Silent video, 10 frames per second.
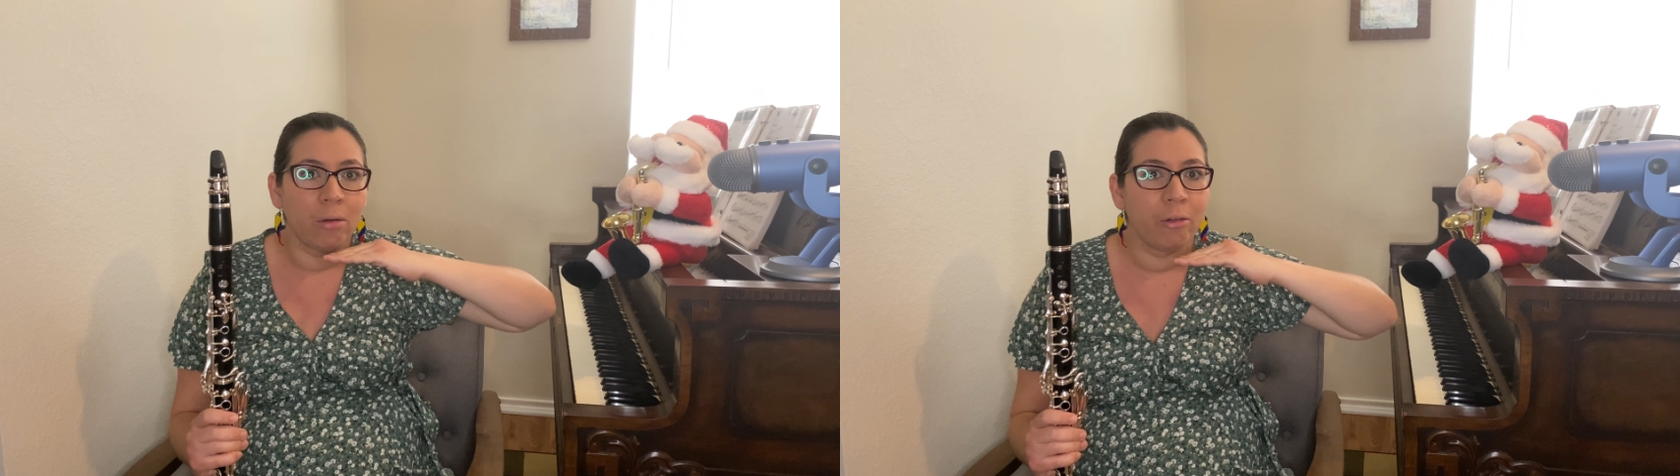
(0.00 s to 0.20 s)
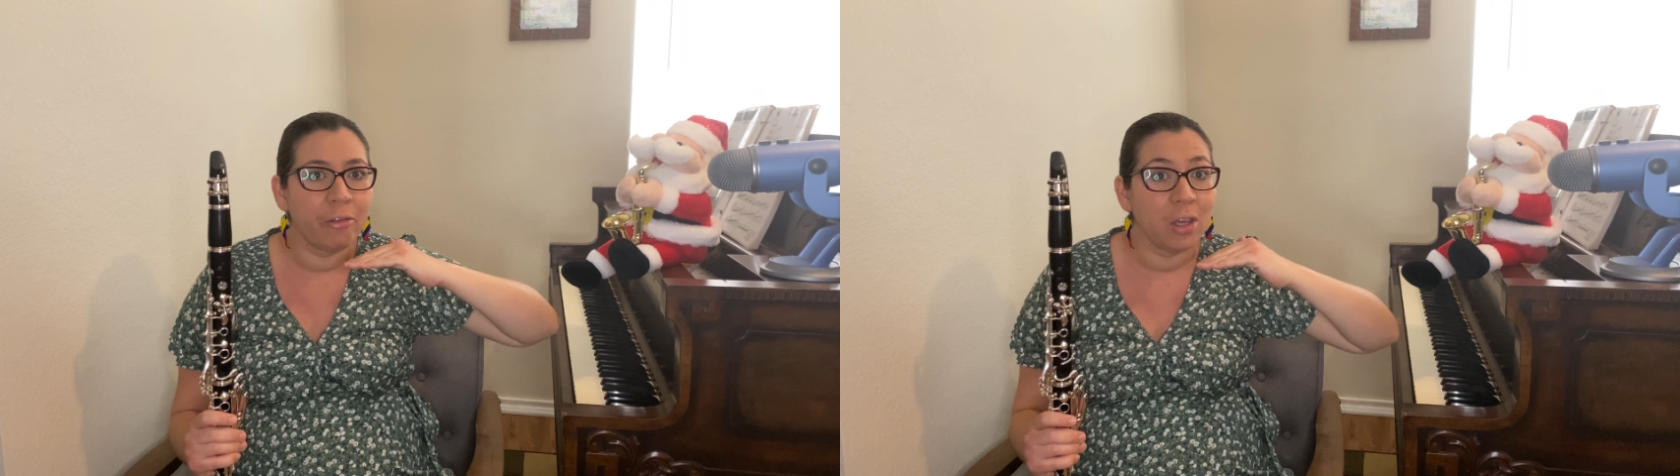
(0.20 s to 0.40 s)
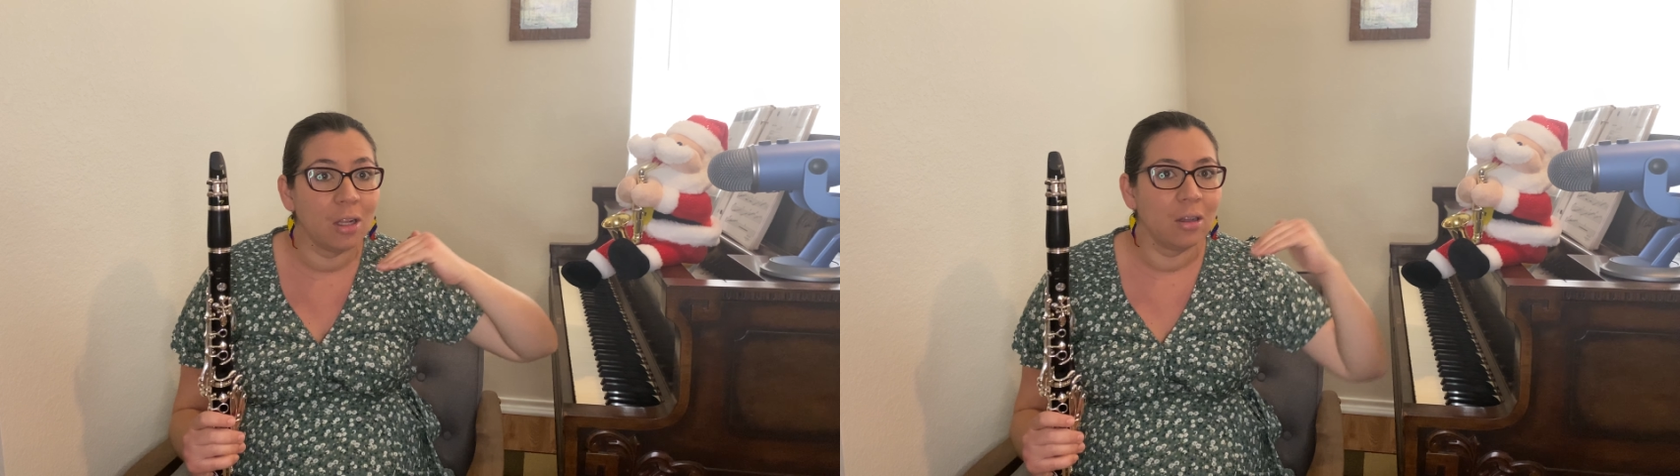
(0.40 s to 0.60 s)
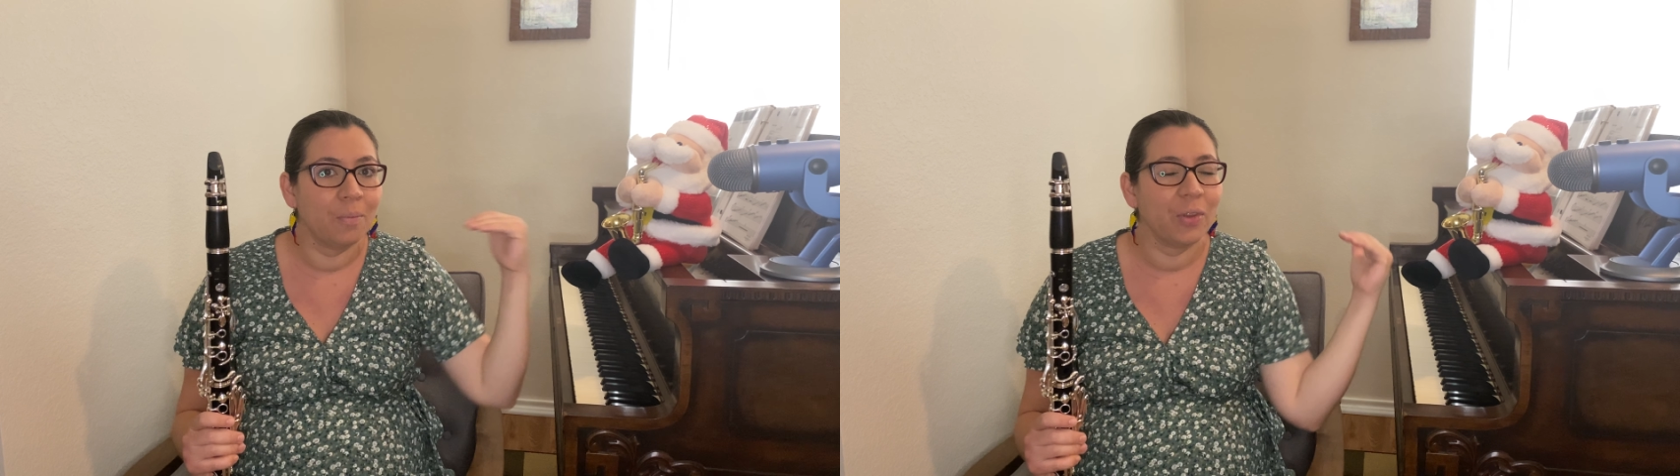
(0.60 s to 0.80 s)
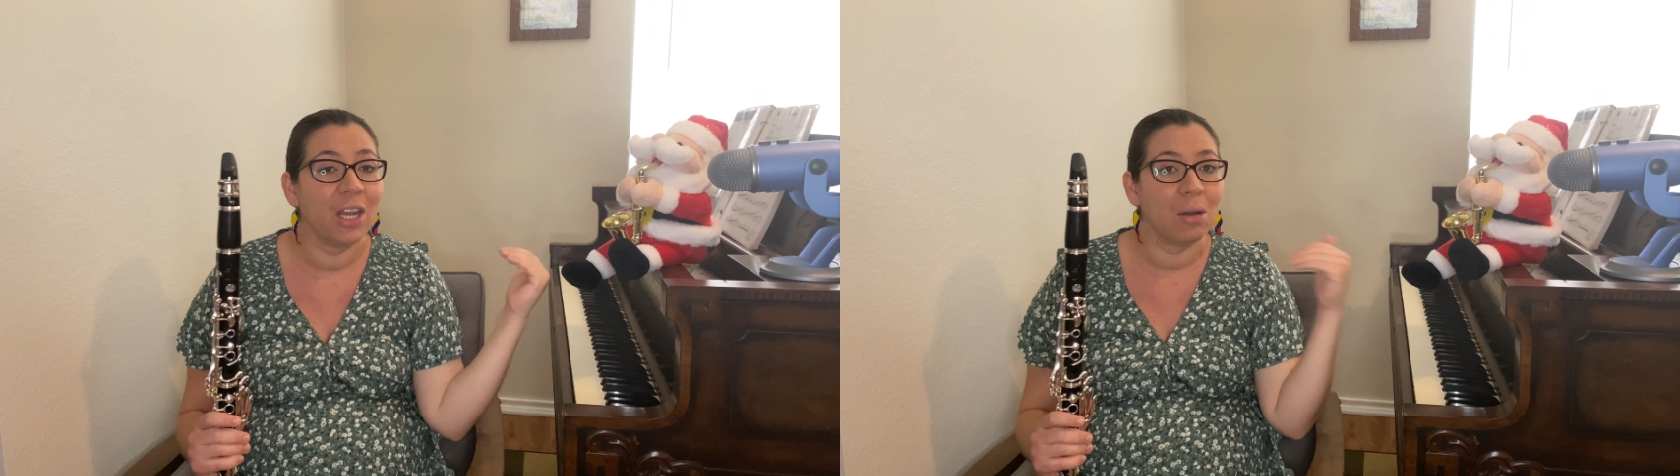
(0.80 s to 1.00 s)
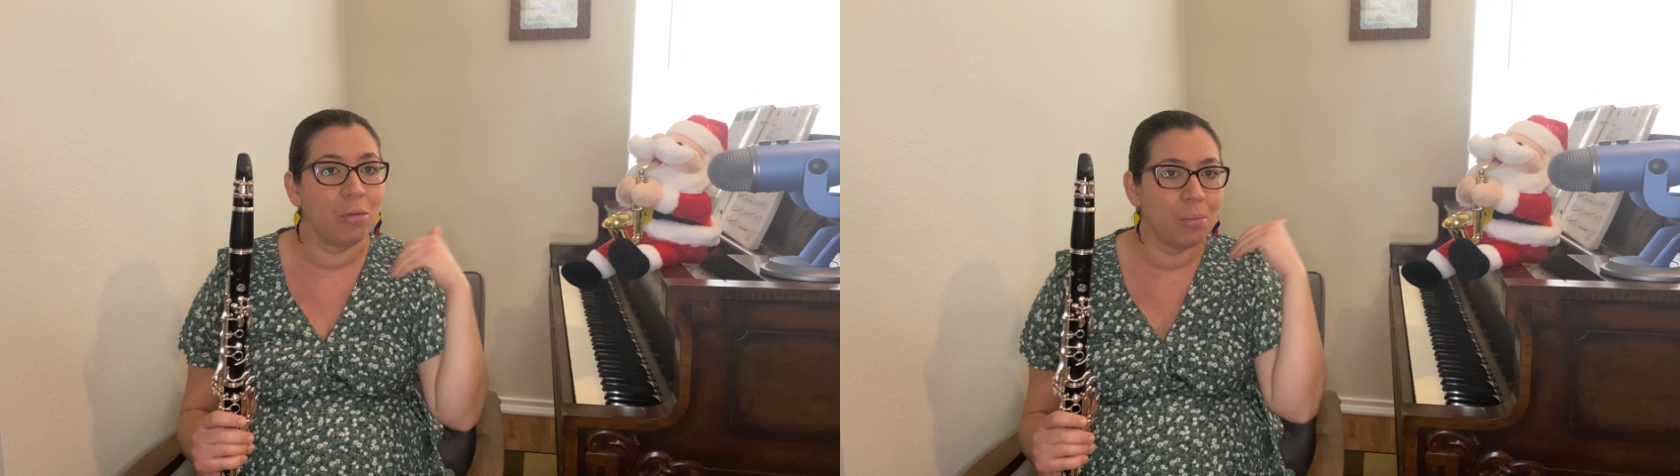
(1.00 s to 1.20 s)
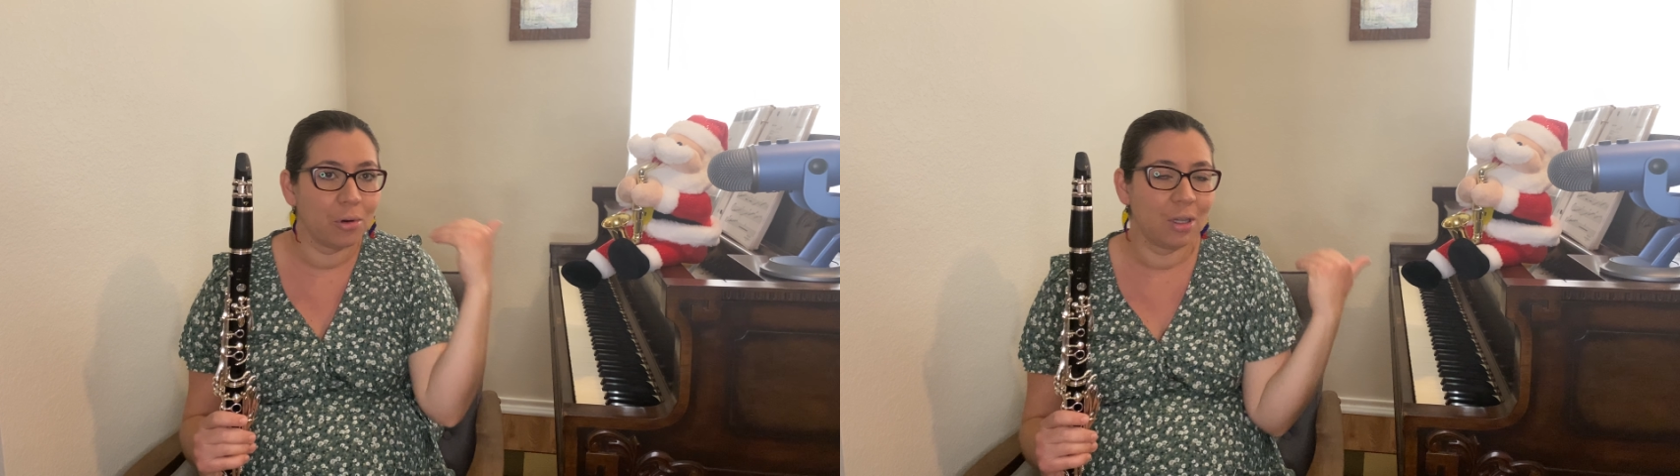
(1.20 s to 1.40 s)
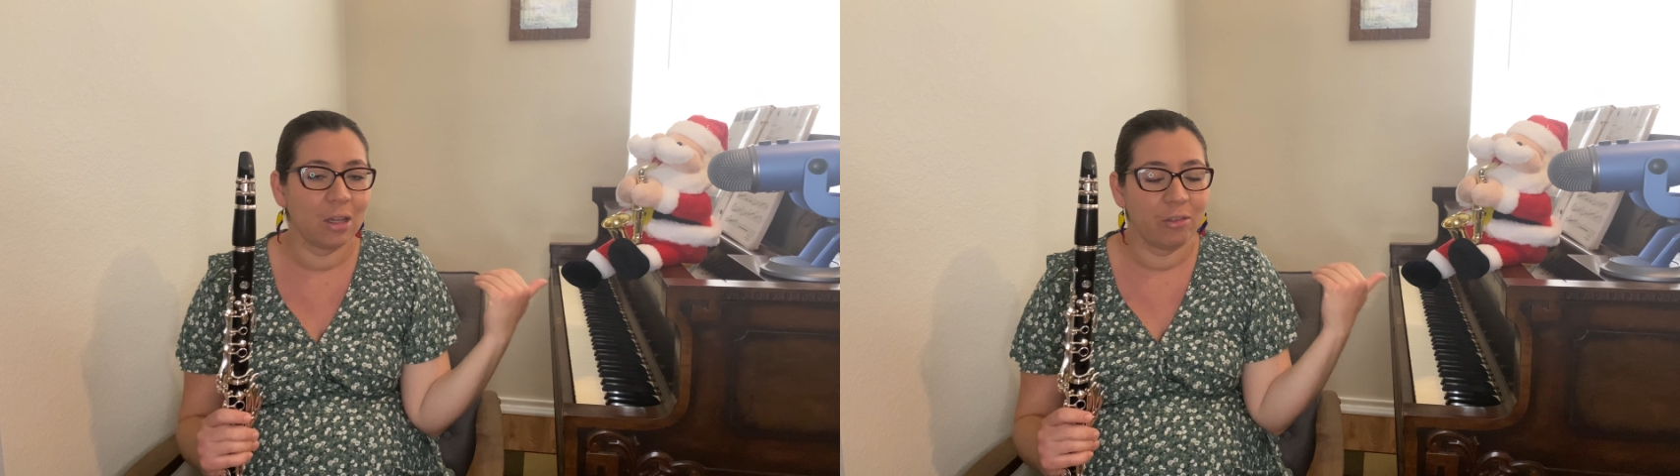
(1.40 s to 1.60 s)
feel and
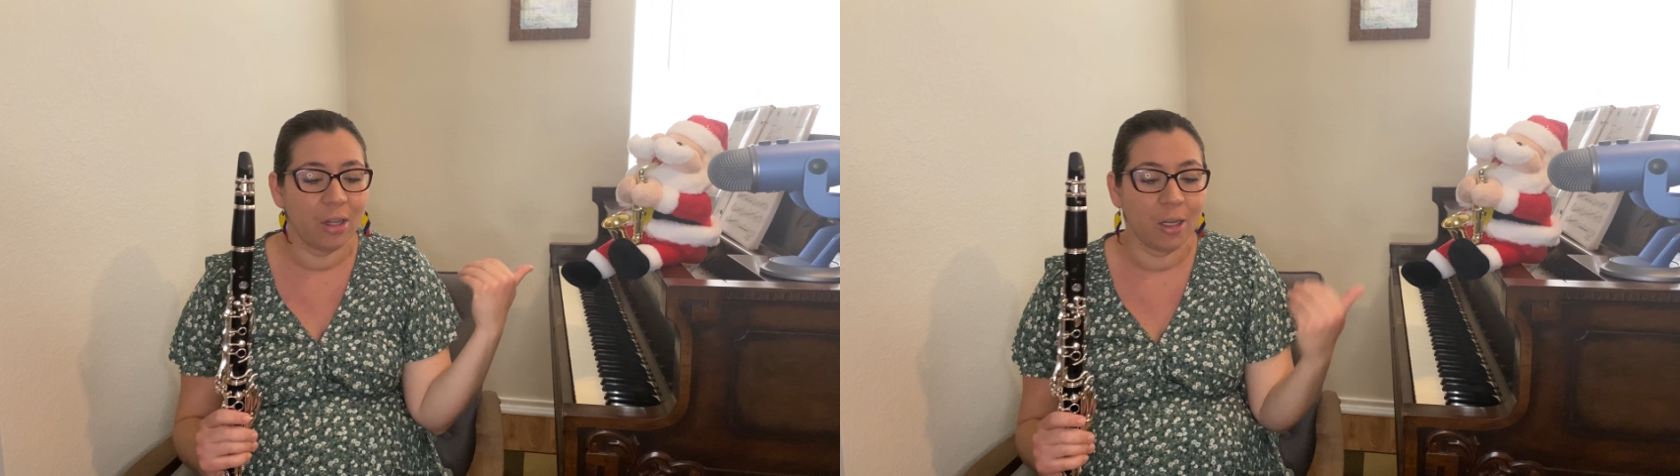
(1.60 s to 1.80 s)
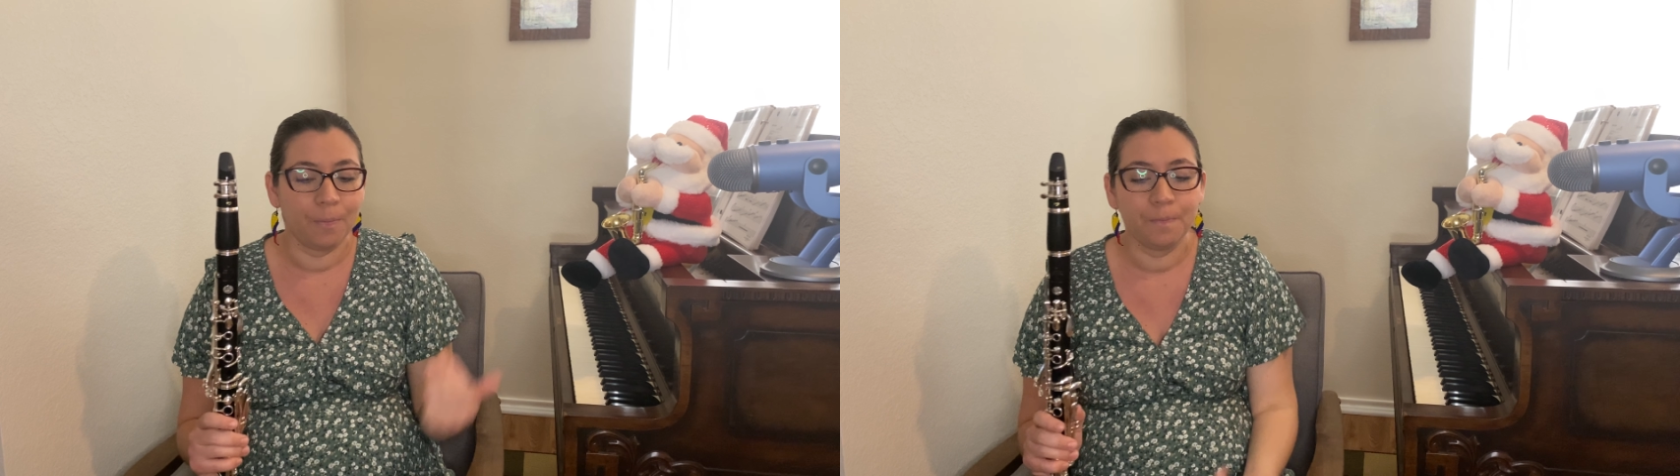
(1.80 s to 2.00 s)
remember that feeling.